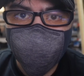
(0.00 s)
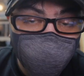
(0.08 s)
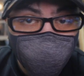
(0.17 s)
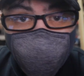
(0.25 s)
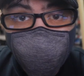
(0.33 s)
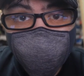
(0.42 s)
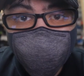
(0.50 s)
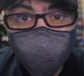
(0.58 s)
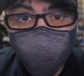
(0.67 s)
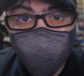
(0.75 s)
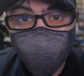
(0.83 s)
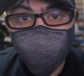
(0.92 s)
And whenever I
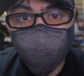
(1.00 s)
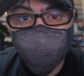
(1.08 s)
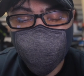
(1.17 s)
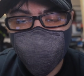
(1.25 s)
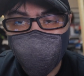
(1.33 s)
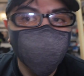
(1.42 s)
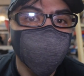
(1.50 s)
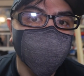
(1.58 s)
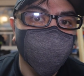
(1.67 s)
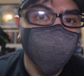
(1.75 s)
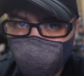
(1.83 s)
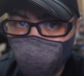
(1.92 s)
get published as a
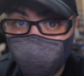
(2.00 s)
mangaka,